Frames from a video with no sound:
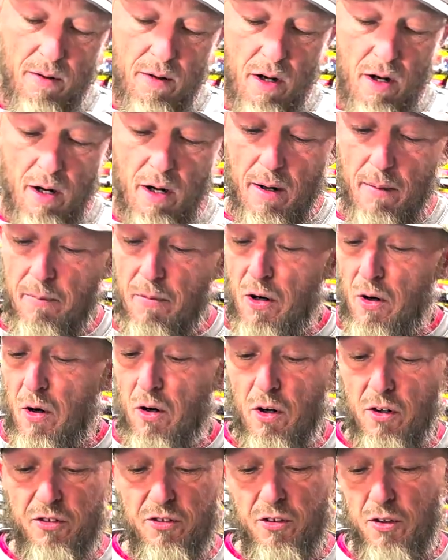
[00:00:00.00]
Their
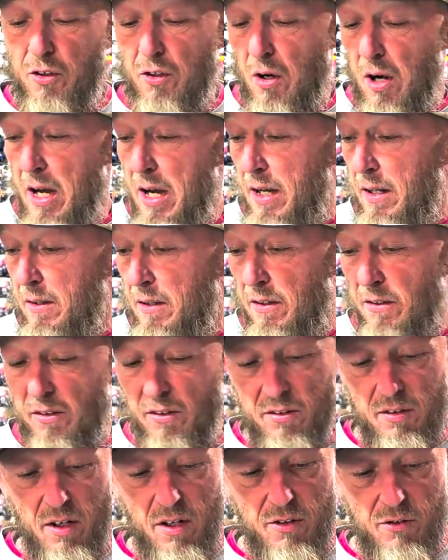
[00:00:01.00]
hooks are great. This
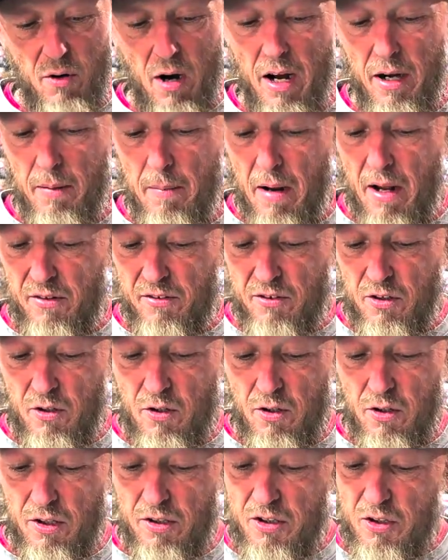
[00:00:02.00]
is a Draggin Master
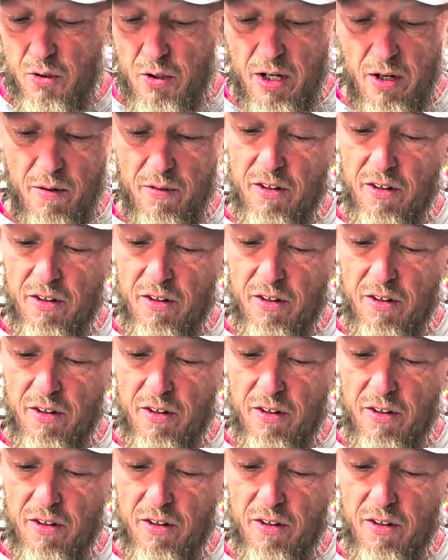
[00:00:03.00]
hook 2 here.